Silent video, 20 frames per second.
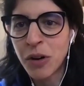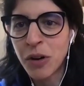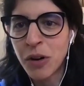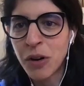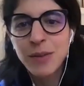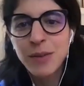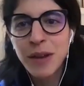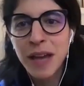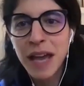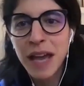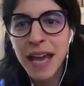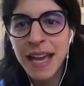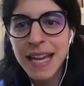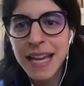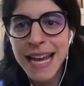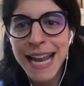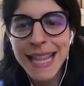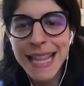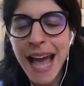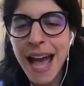that's
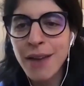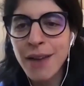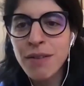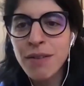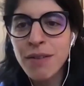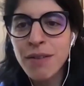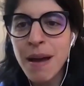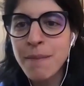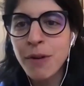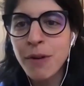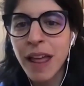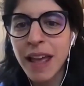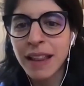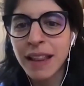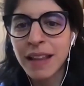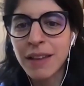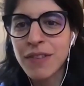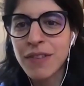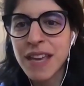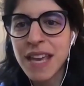okay. And I remember
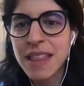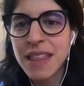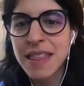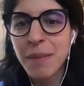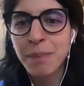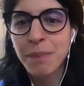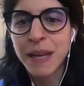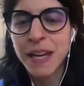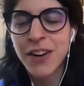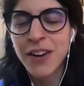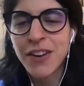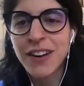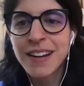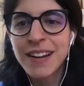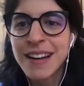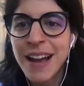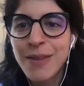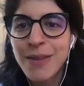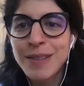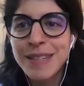living in that
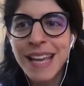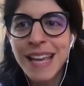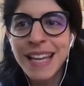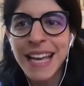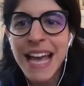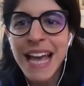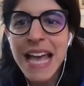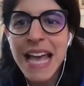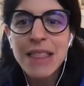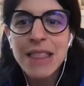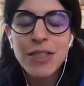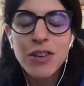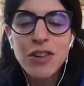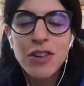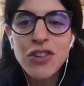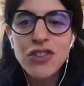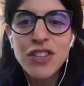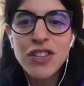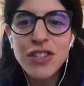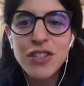period and I was like,
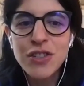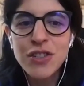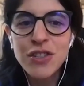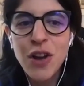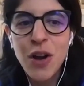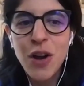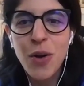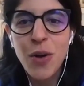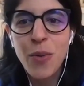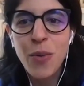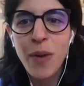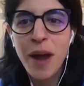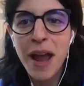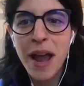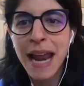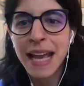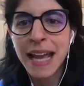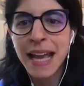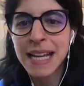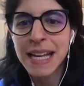there's just no way that
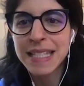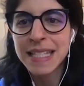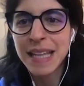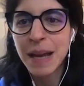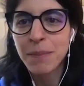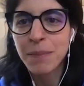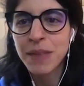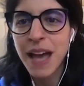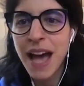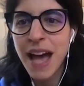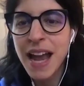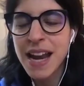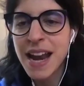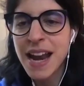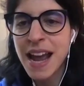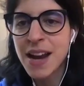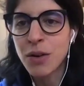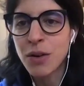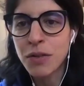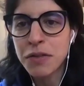I can accept that.
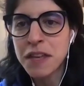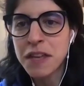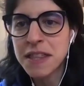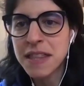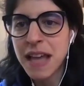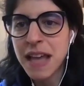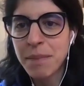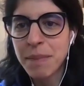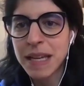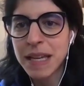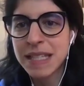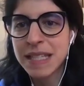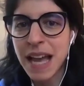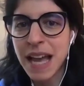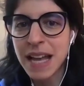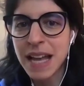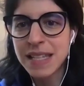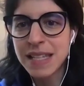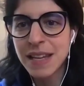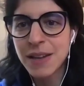And I don't think that makes
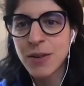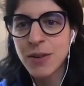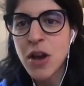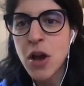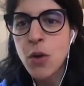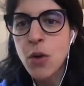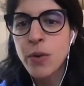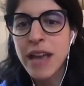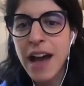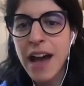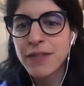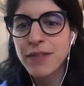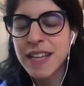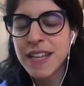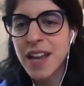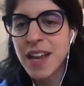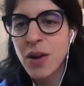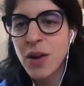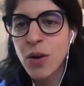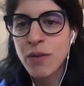sense. Like, we have
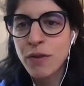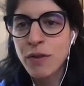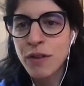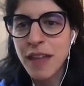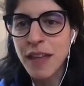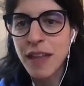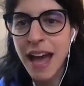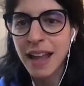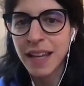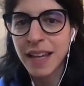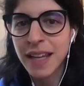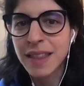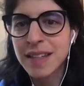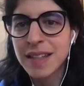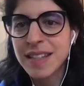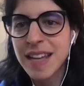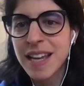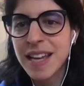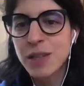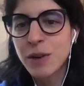to get over that. Like
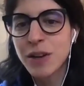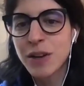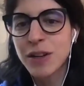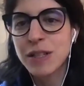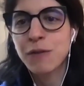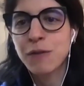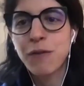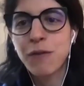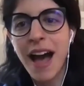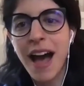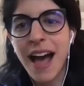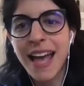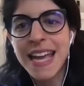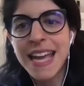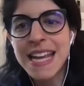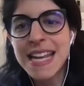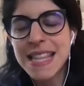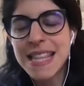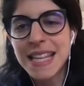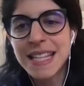the days where it's
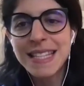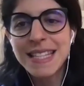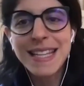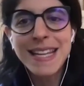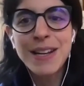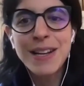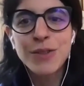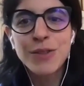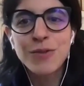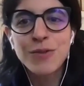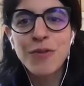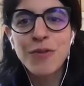fine that the data is